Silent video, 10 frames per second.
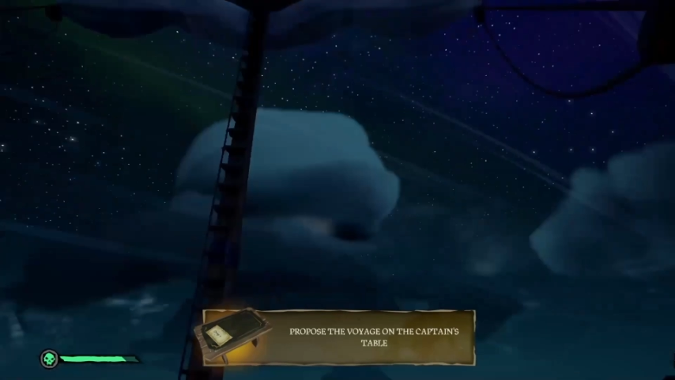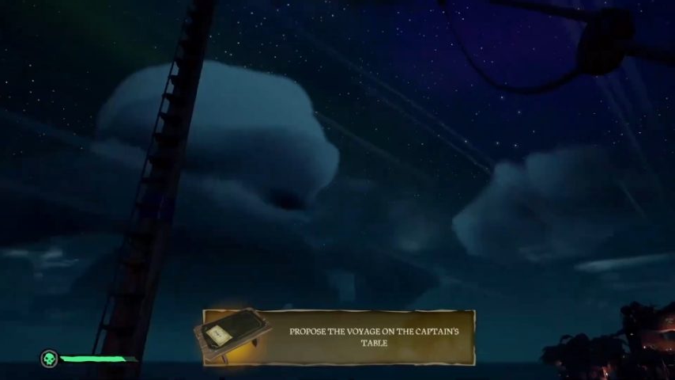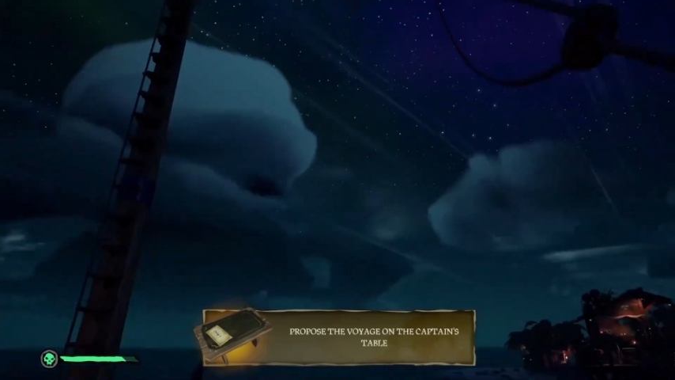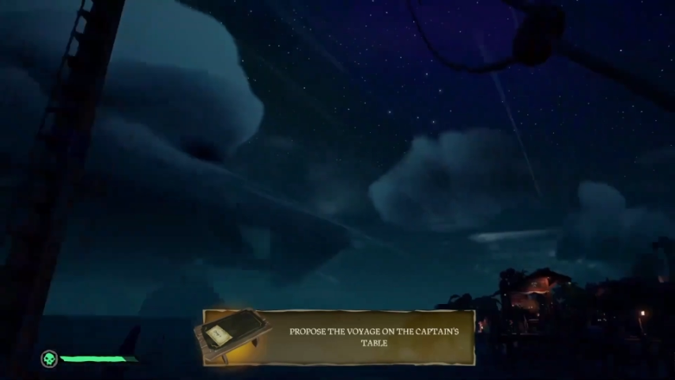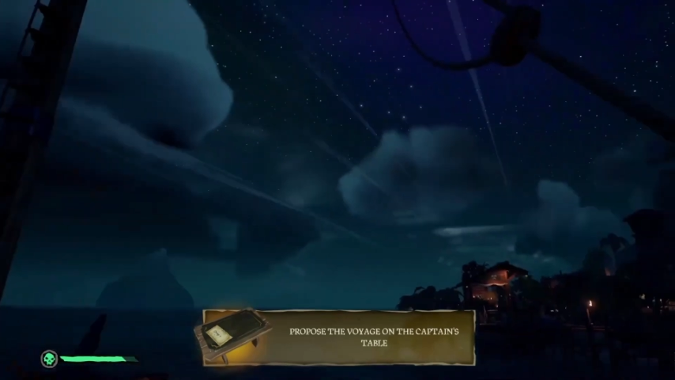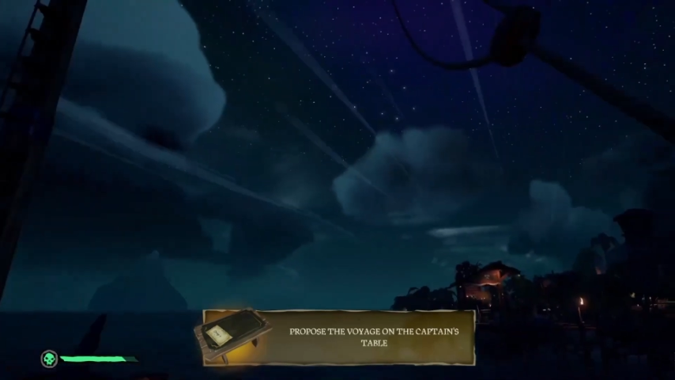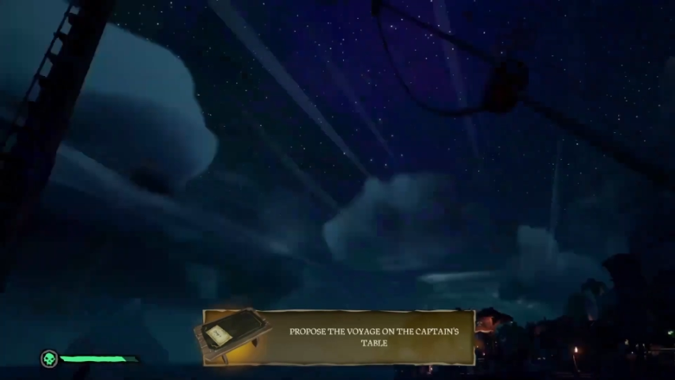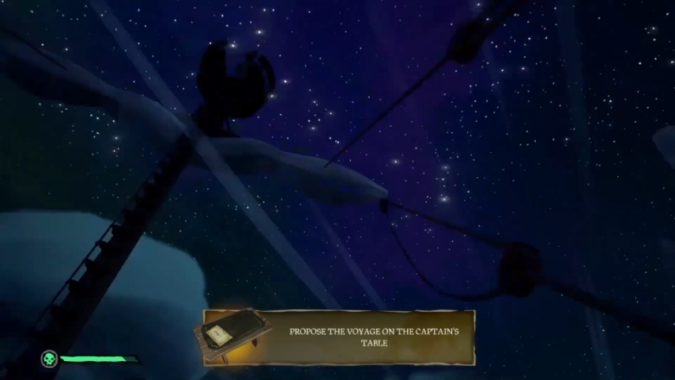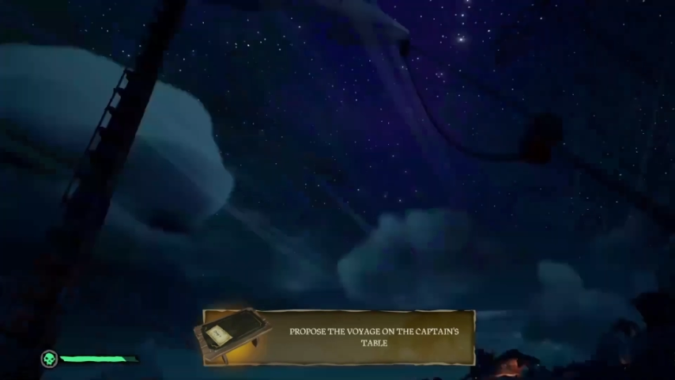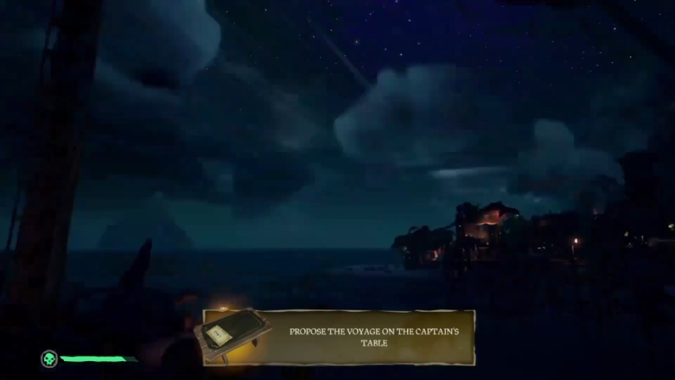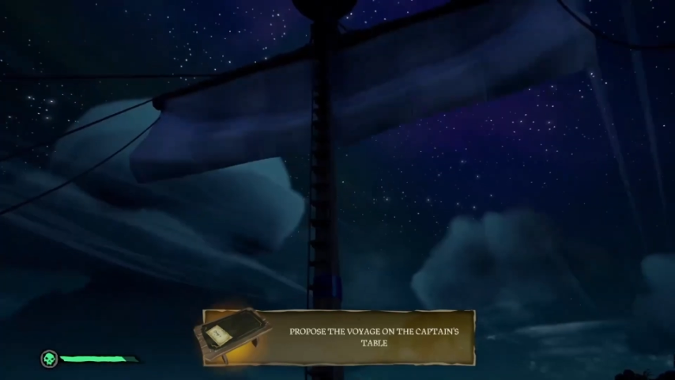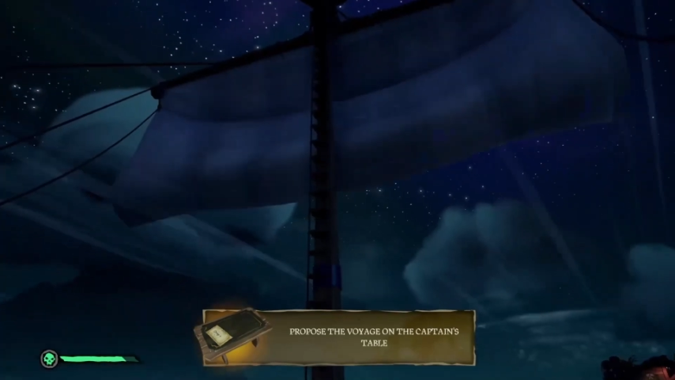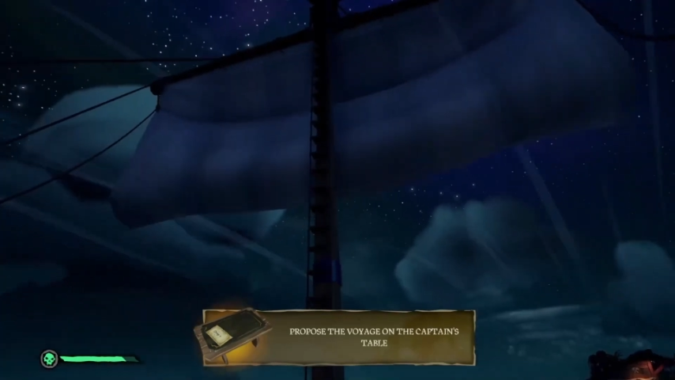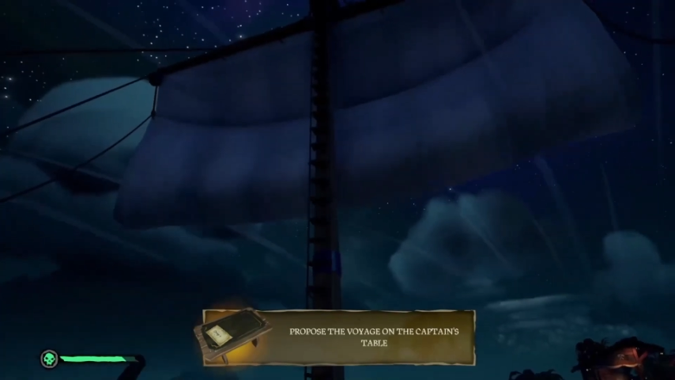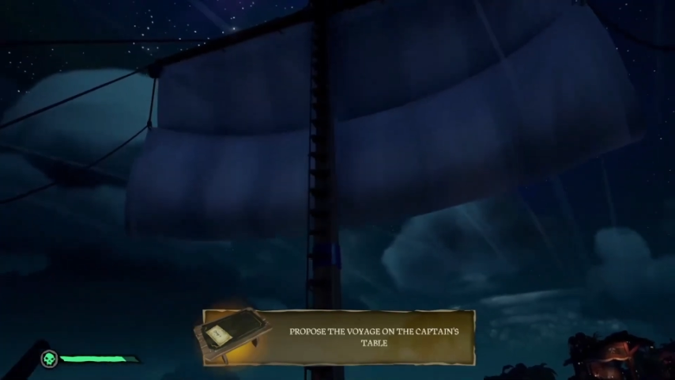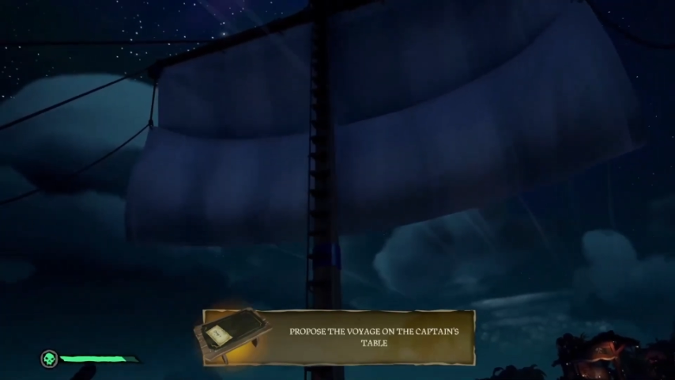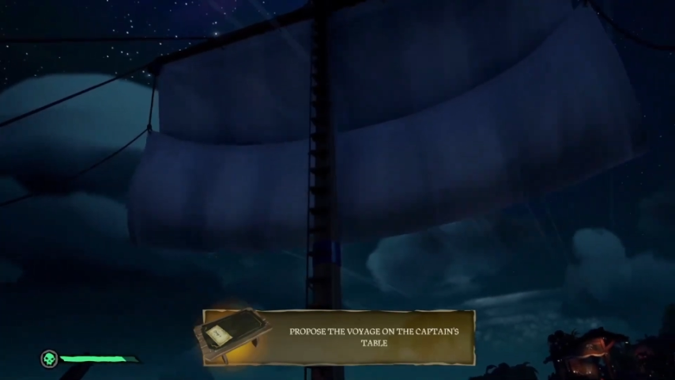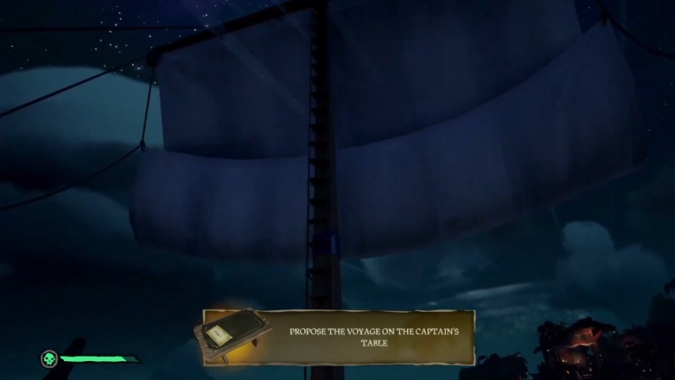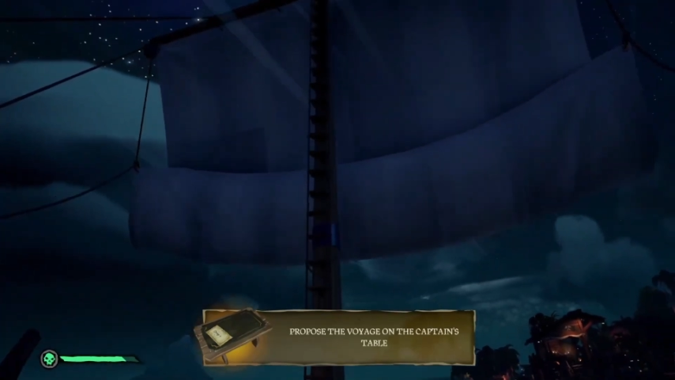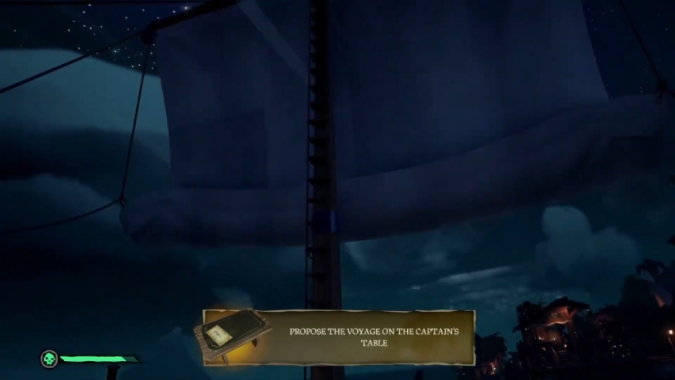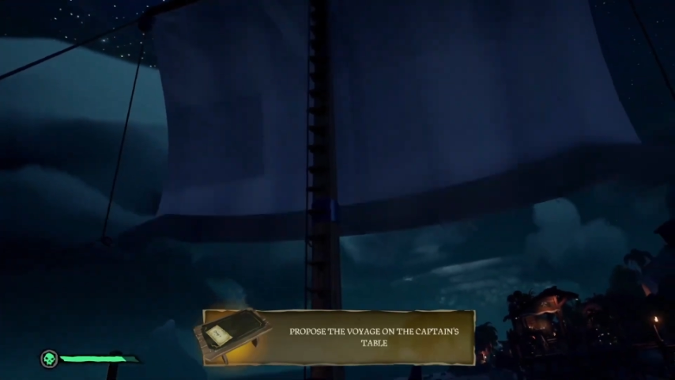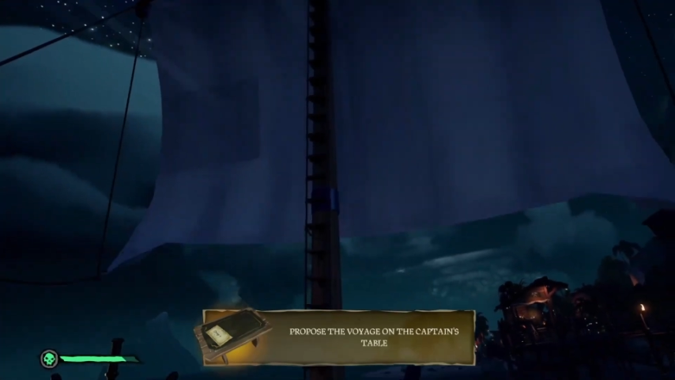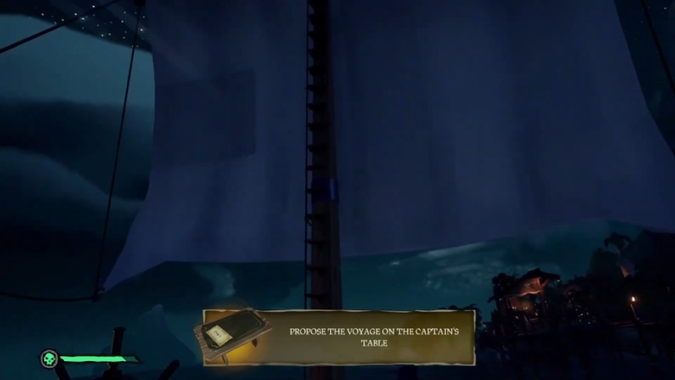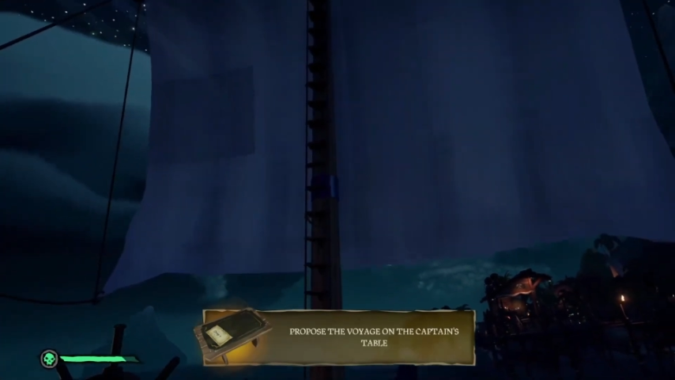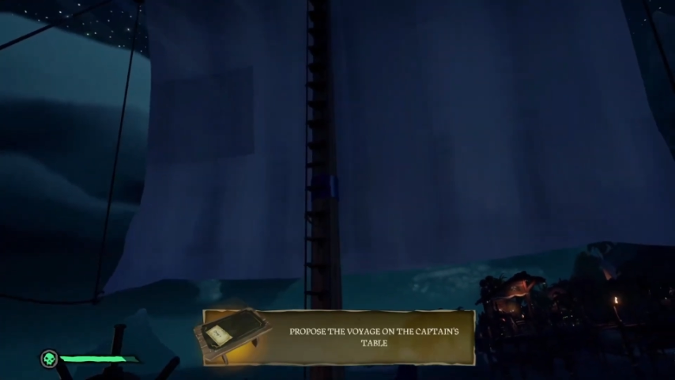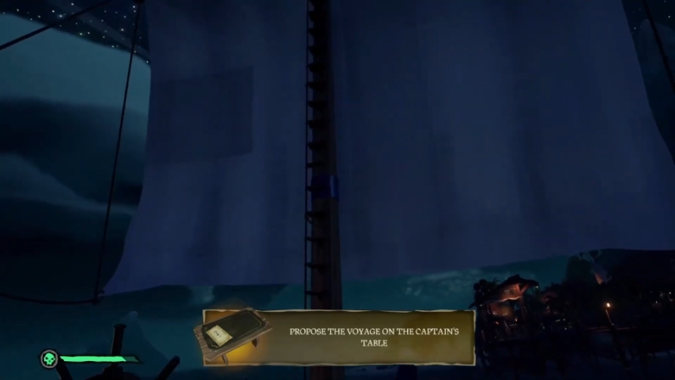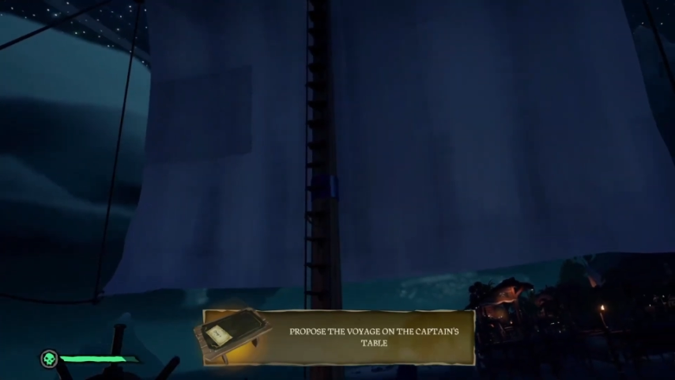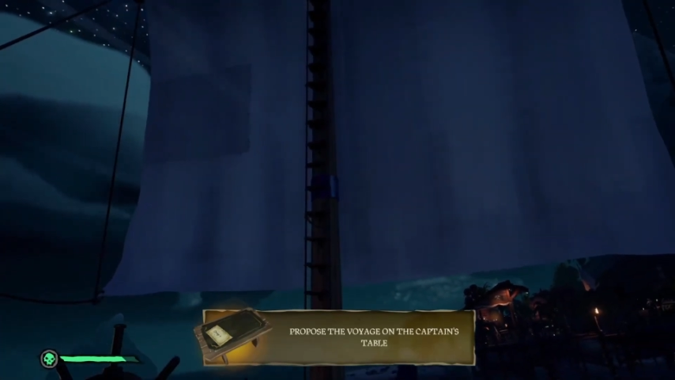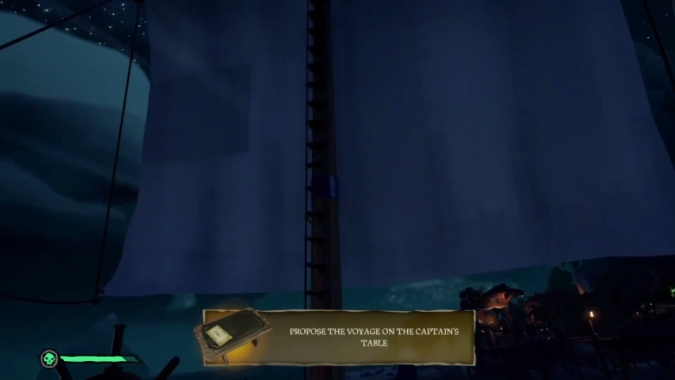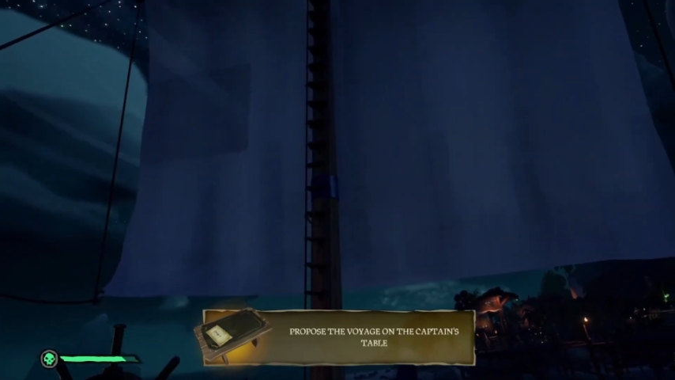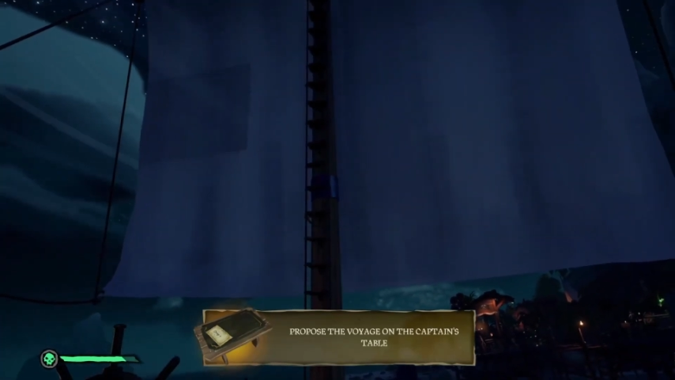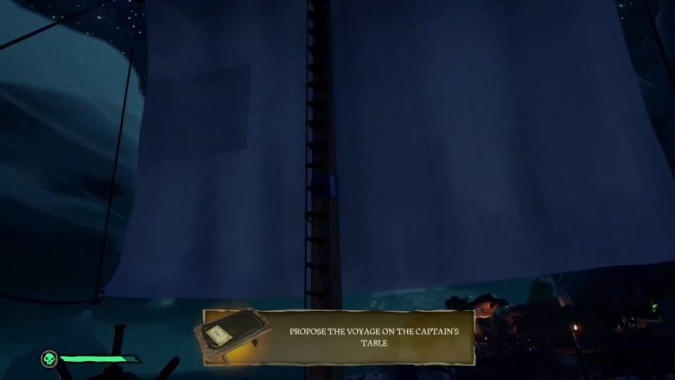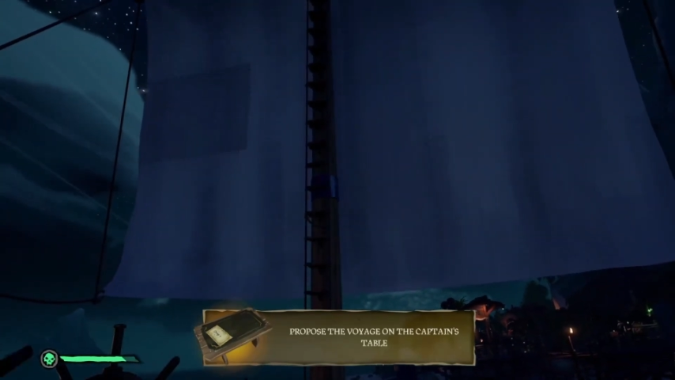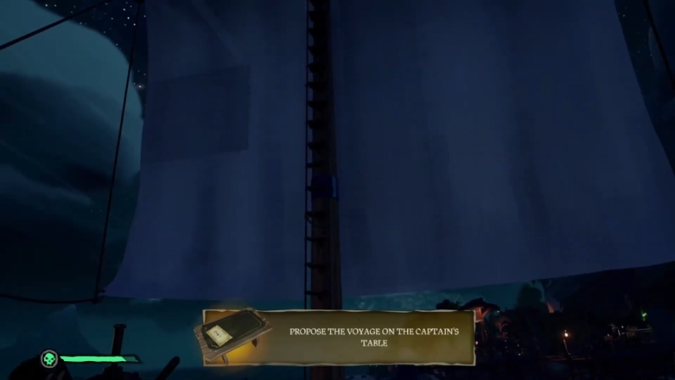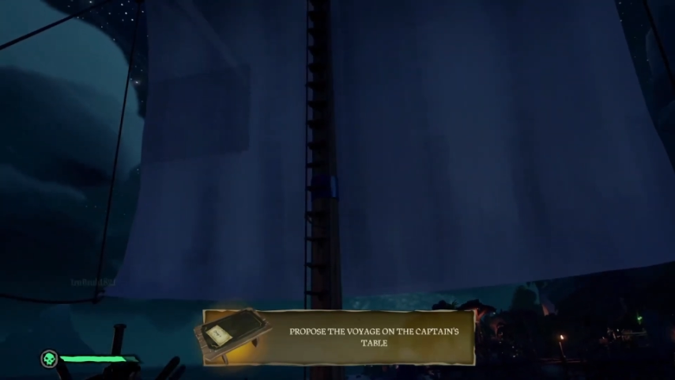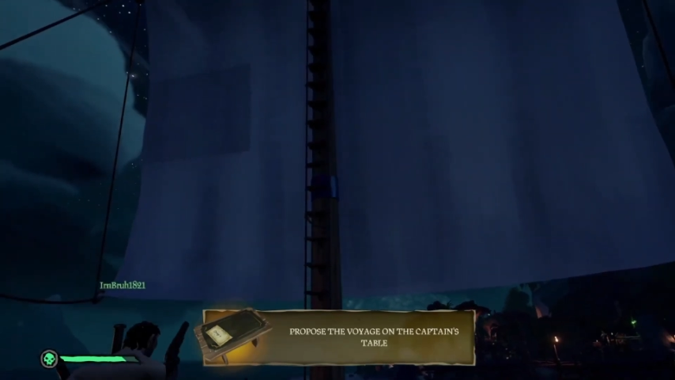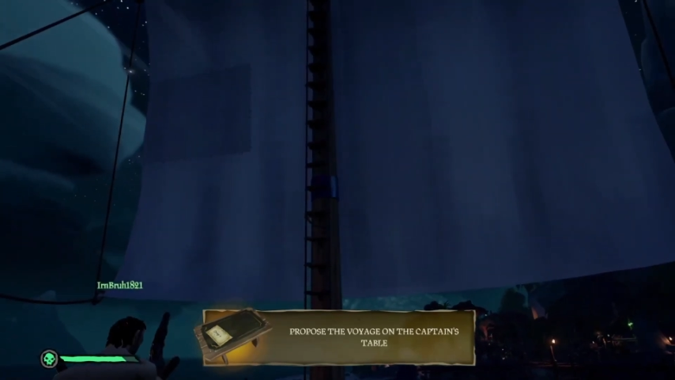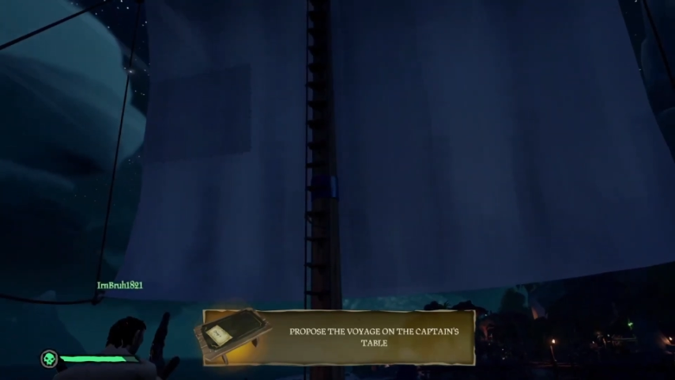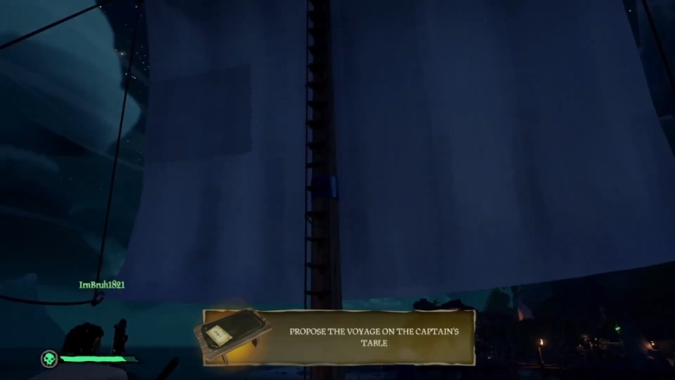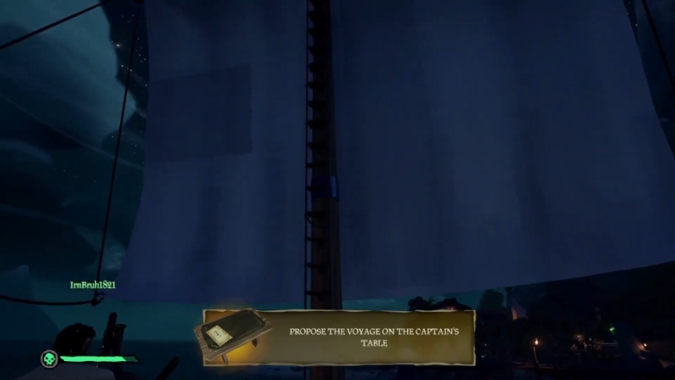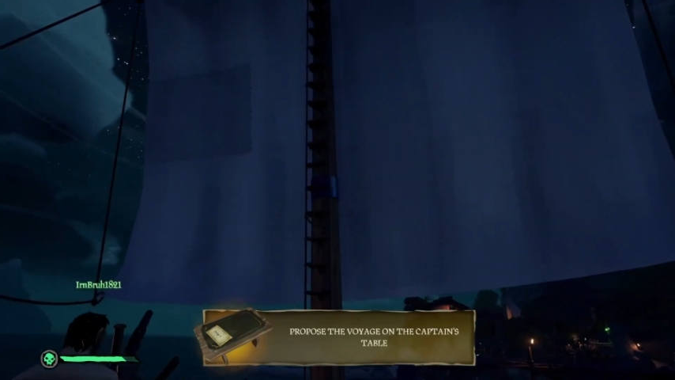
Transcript: [unreadable: no face in view]